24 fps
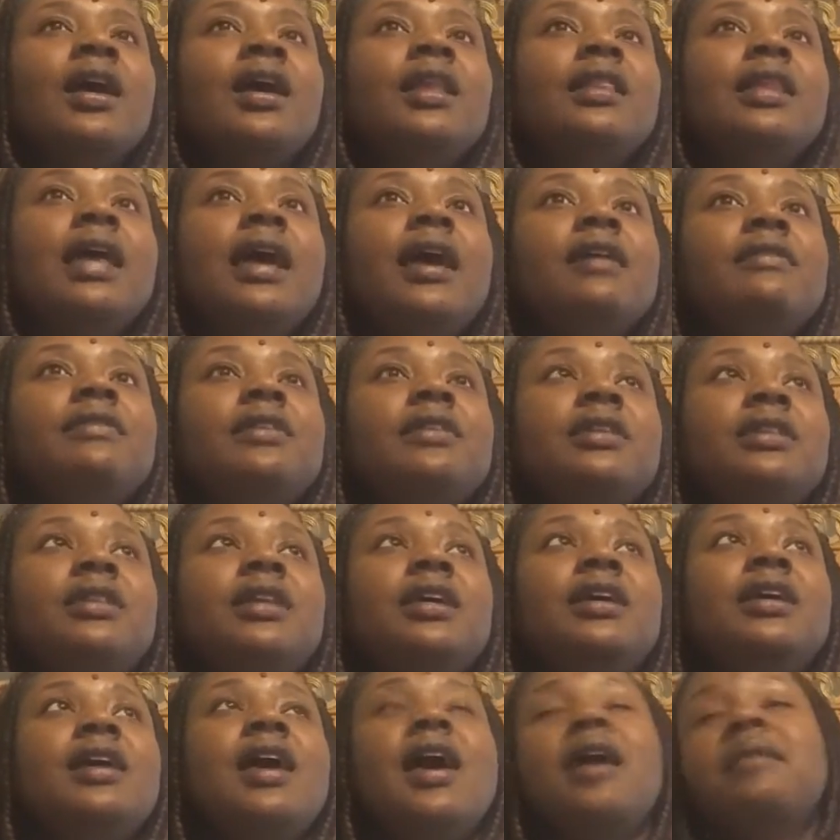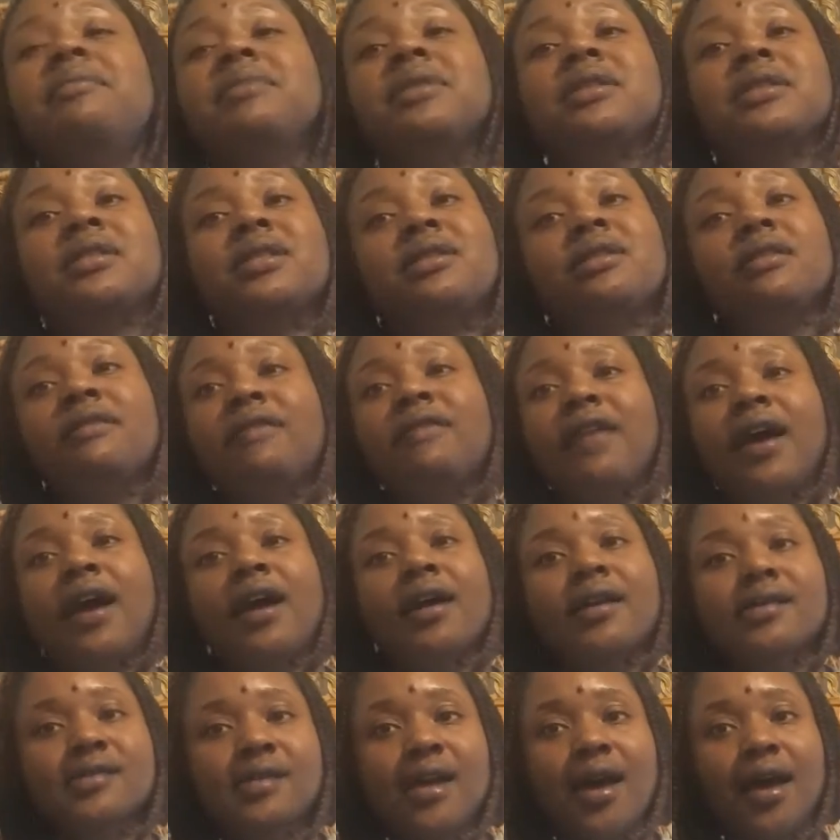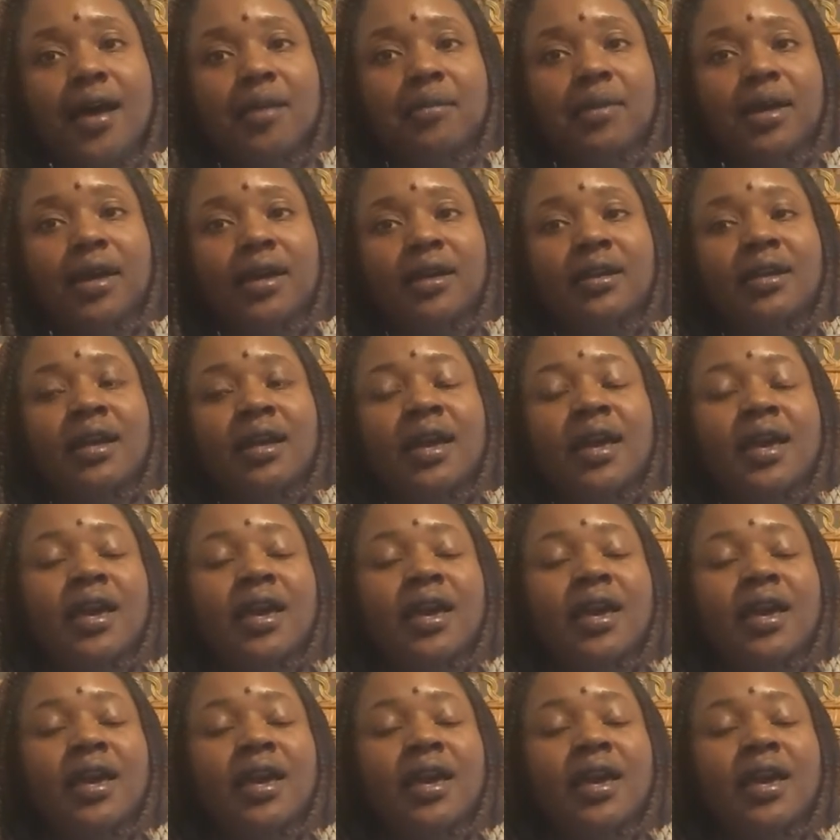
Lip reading: that everything happens in divine timing.